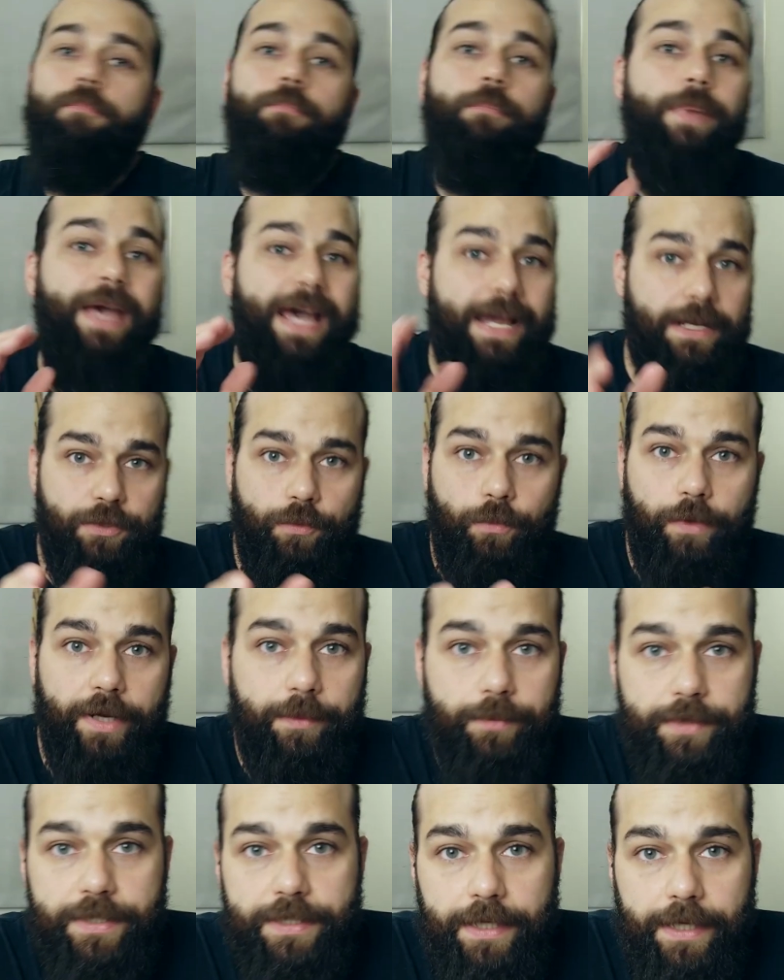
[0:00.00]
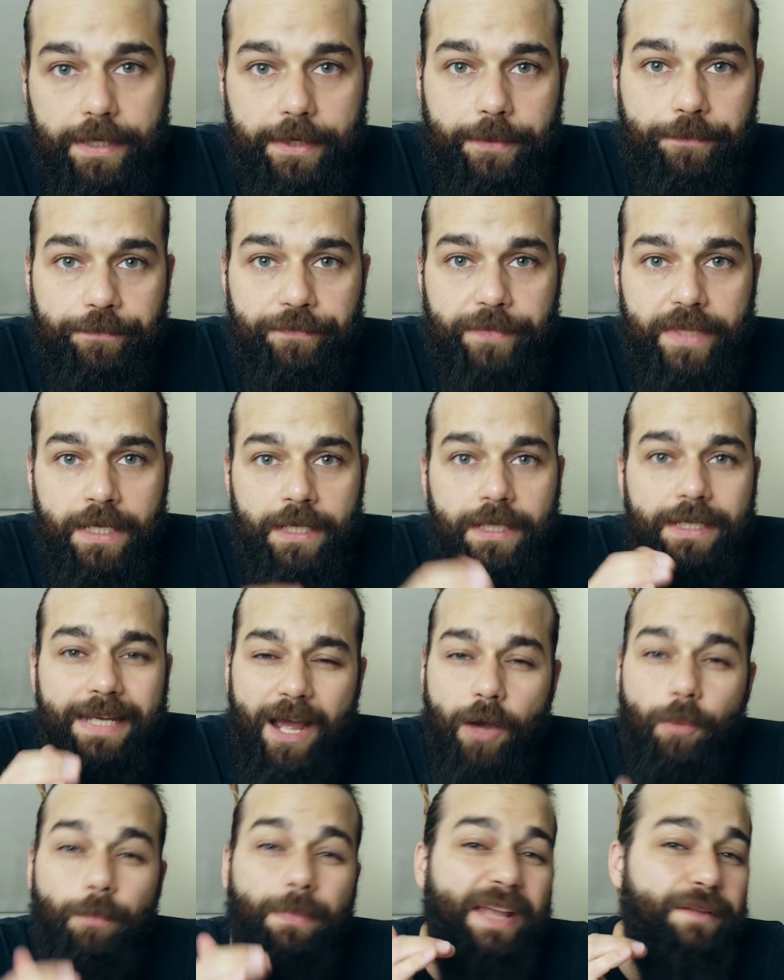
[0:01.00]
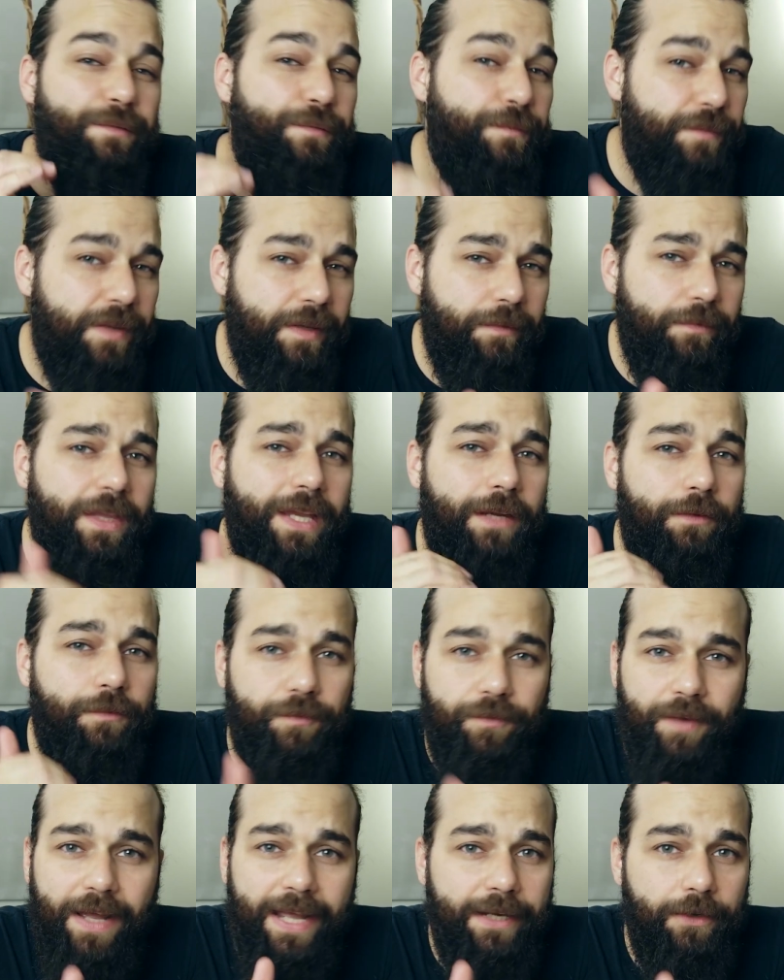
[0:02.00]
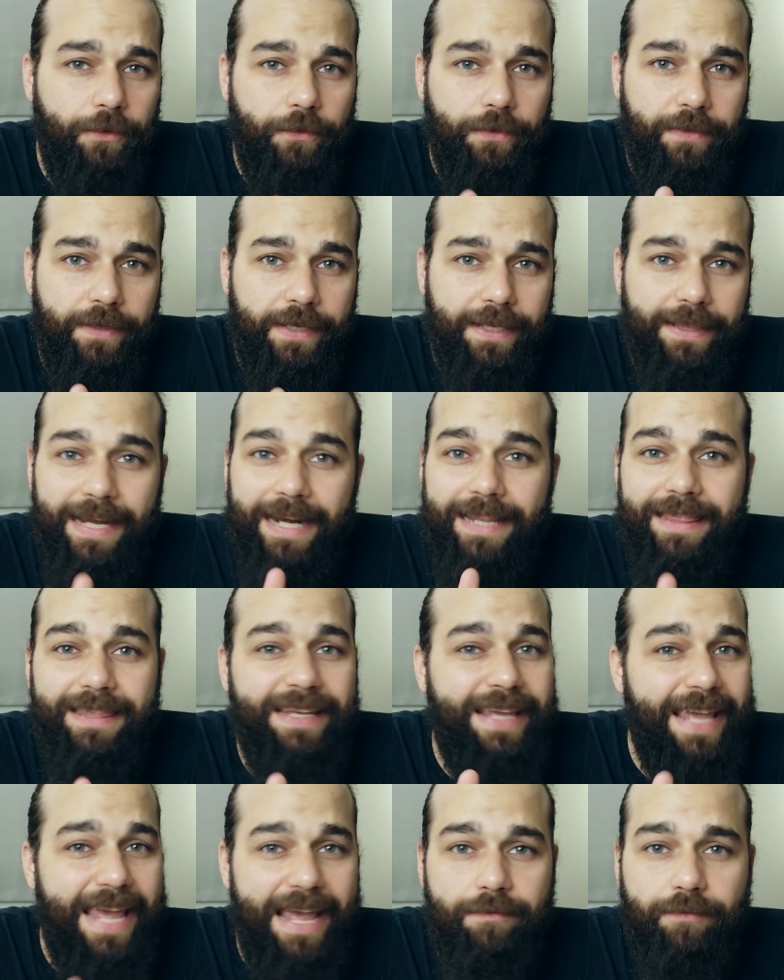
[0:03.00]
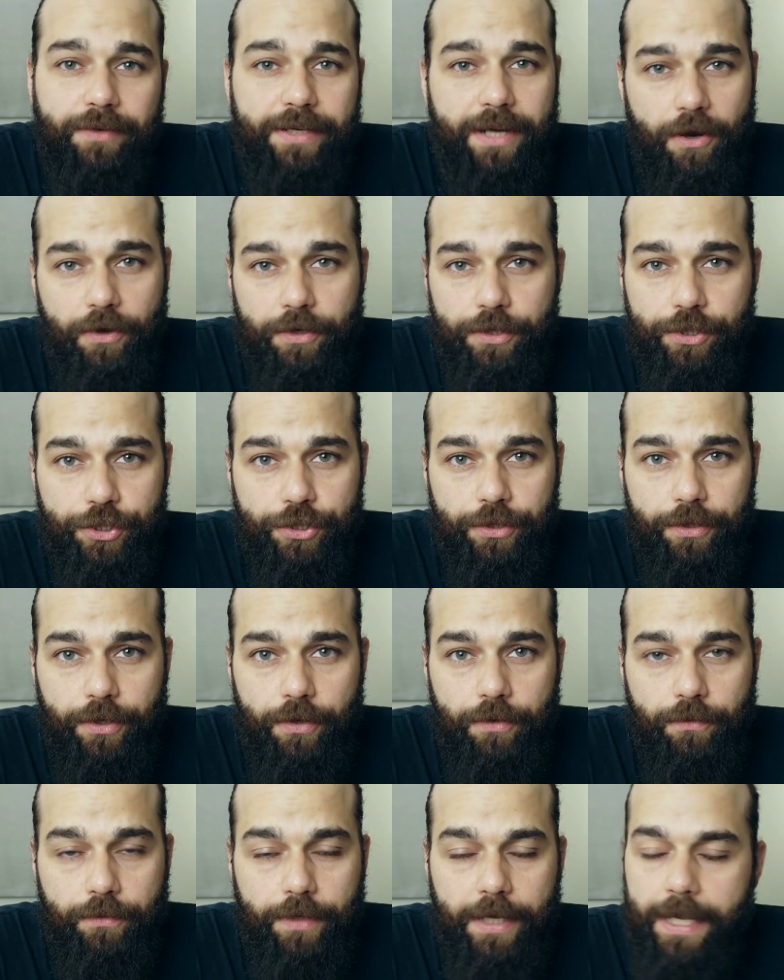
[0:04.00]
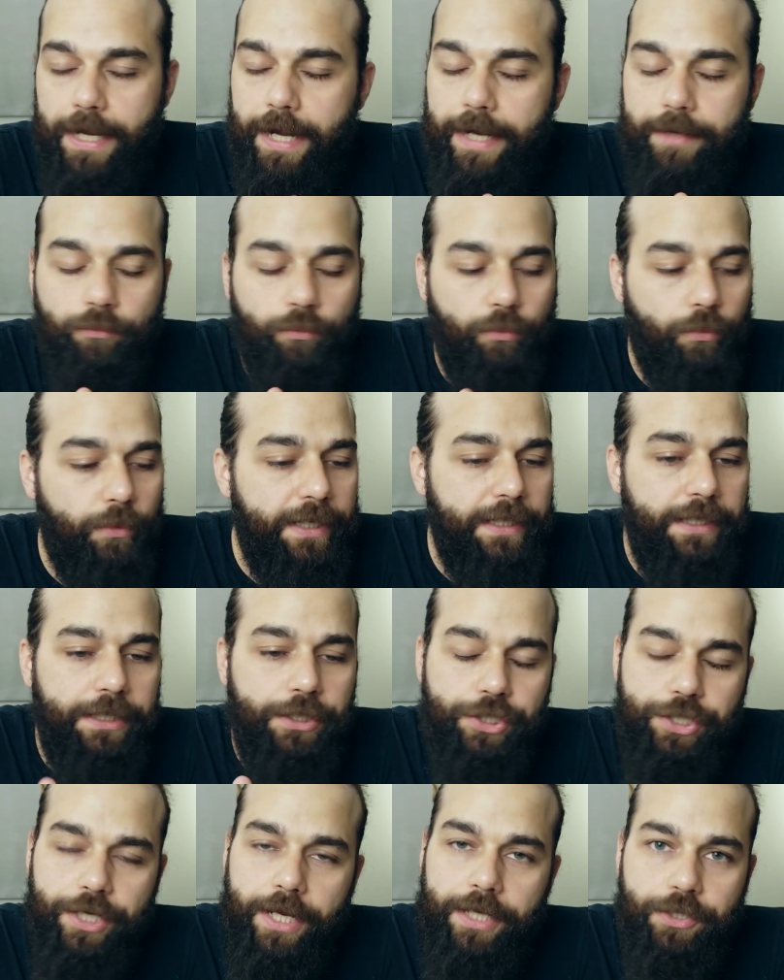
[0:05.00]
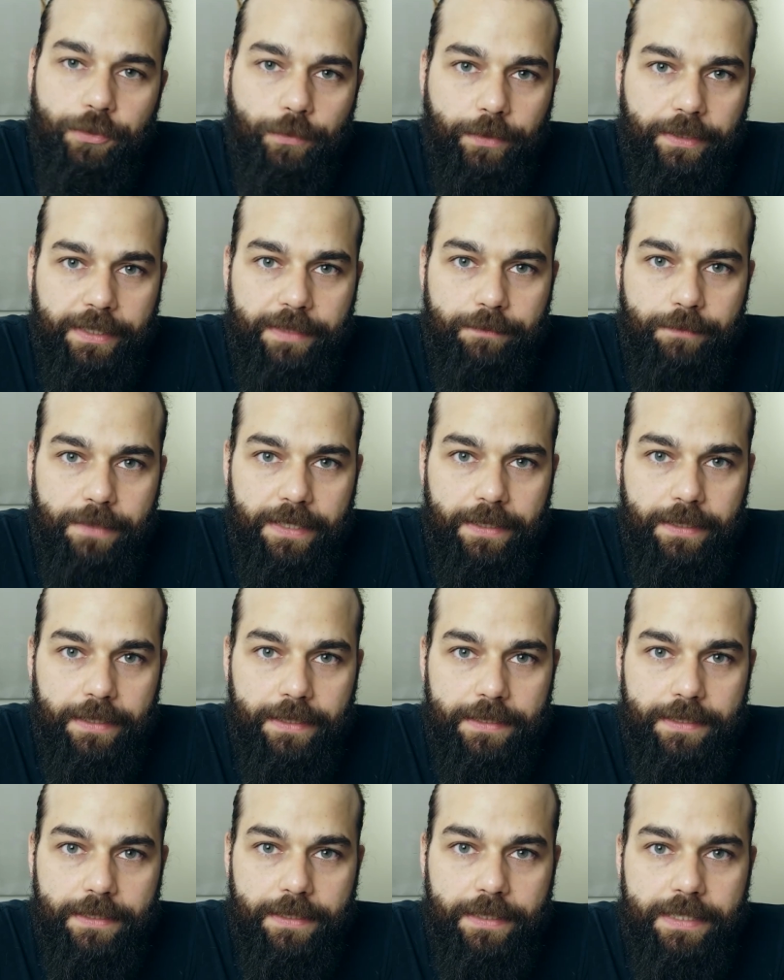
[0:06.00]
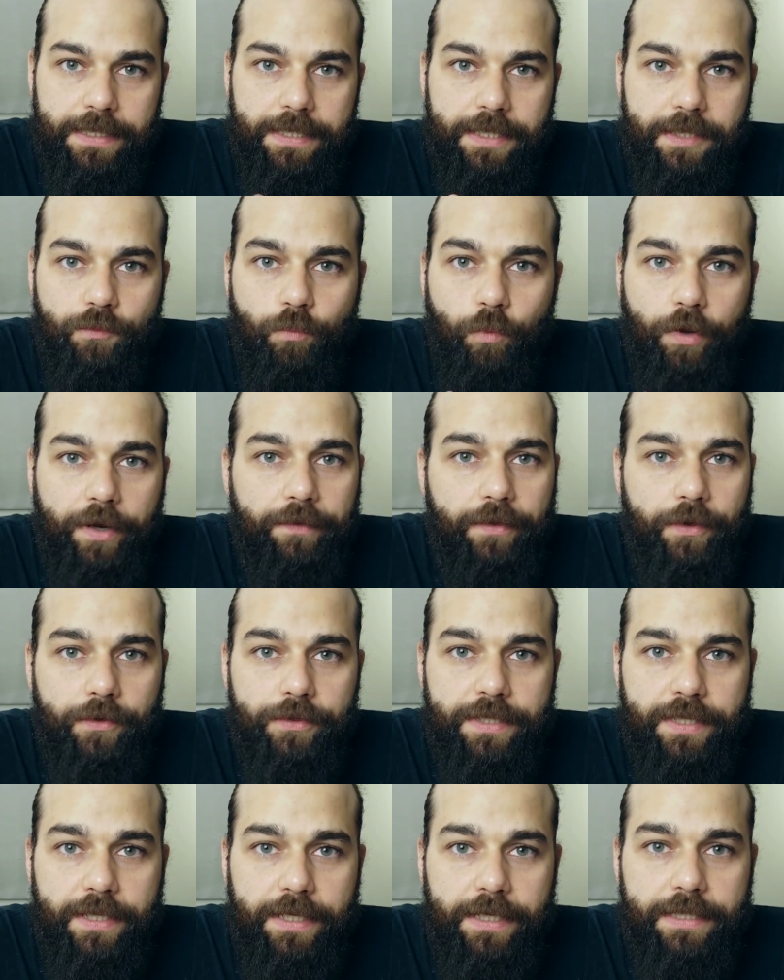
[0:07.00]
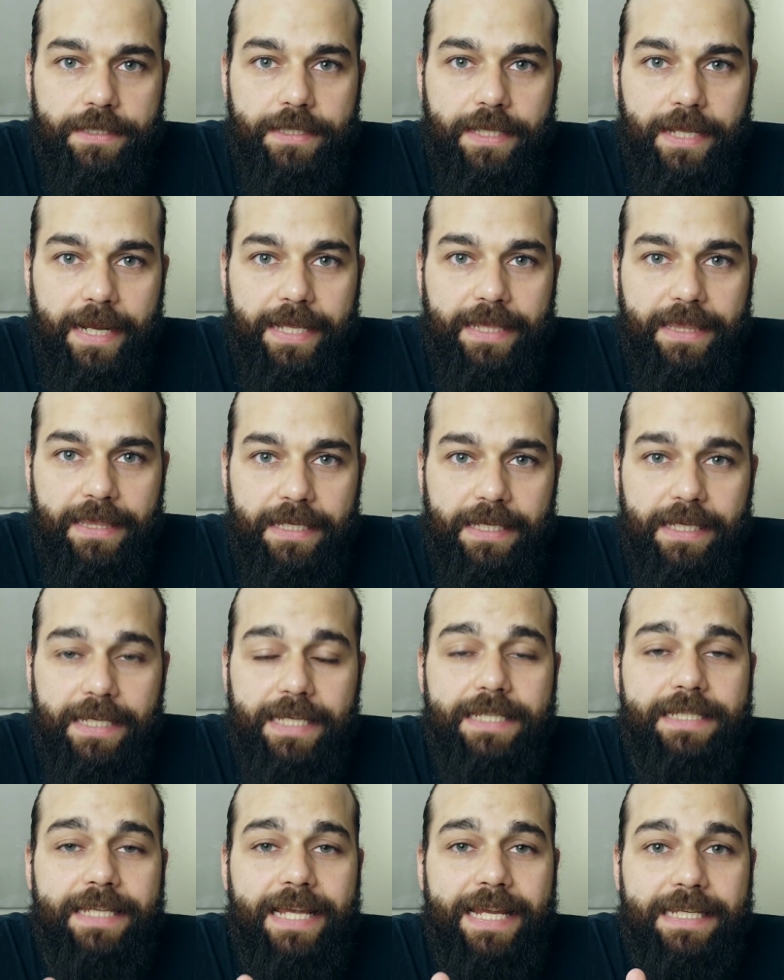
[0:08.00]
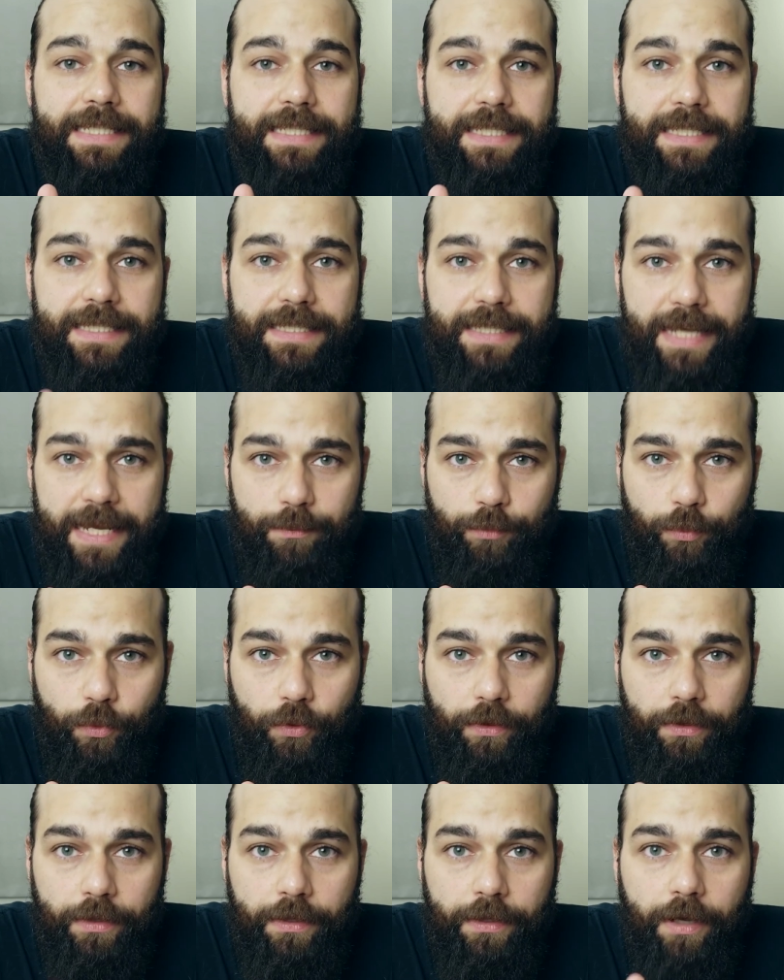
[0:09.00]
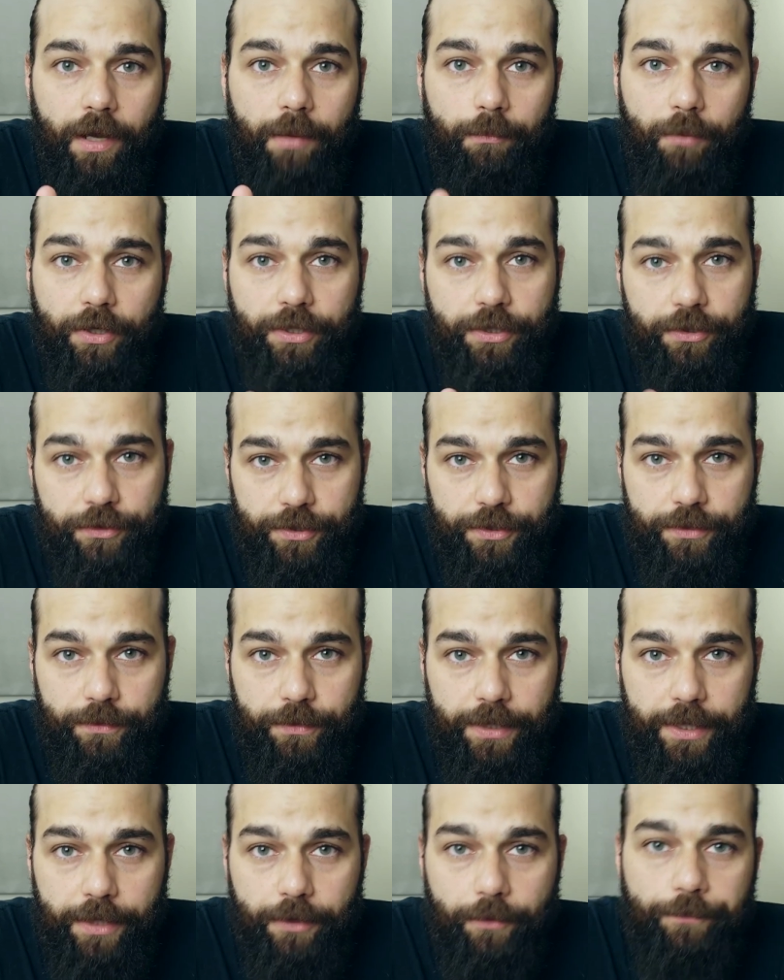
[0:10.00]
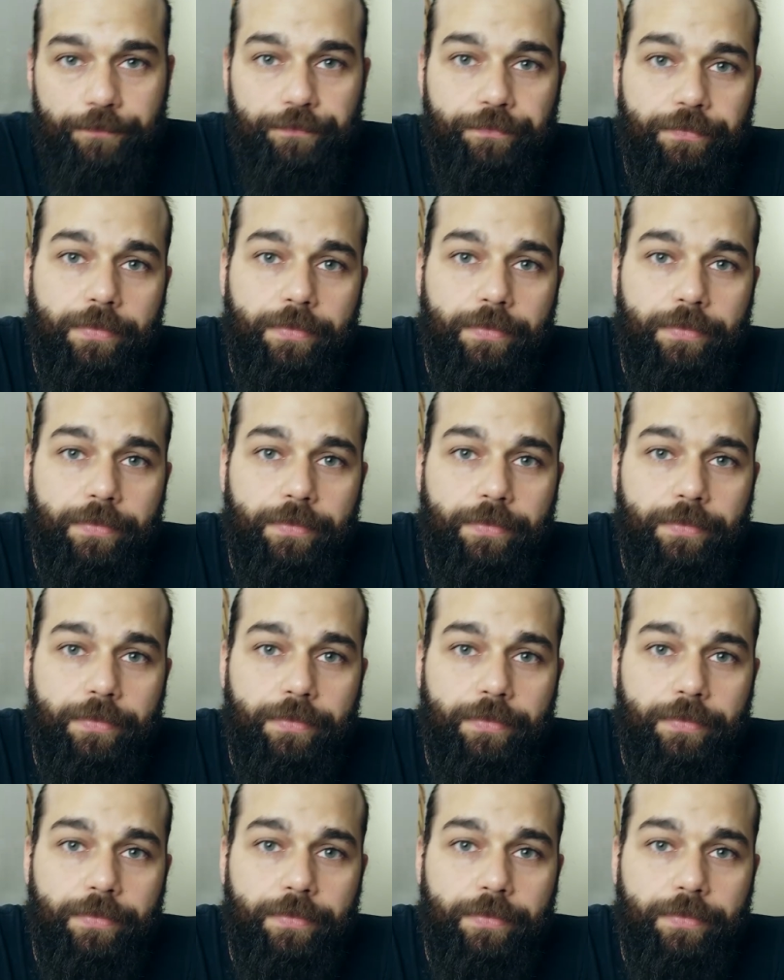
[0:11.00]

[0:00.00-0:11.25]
Back to what I was saying. Now, my 5th and final thing that I think every artist should own, and I really genuinely mean this. This is one of those things that I think is a staple among your studio.